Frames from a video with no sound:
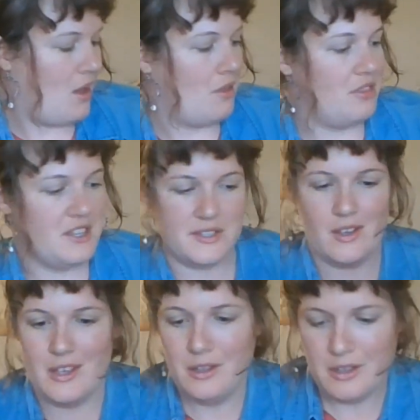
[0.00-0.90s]

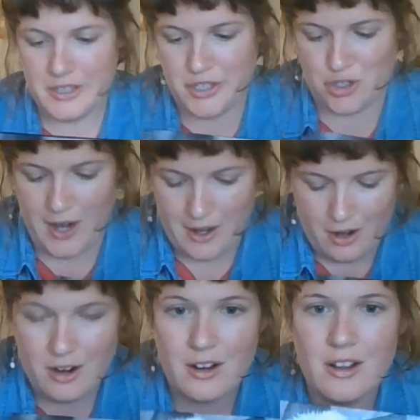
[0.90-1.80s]
this
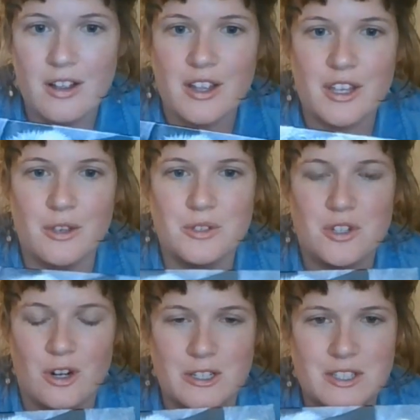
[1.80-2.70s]
illustrator used
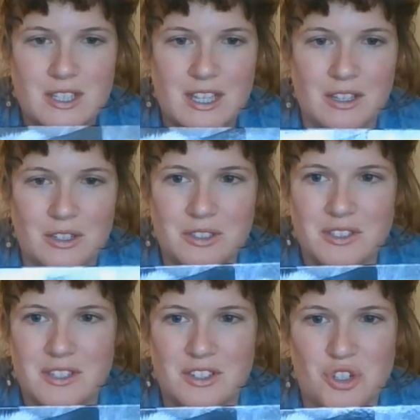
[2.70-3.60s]
her skills
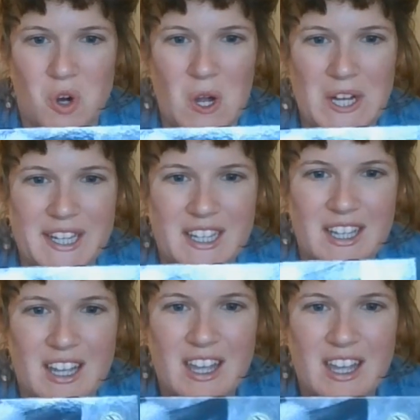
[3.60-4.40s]
in drawing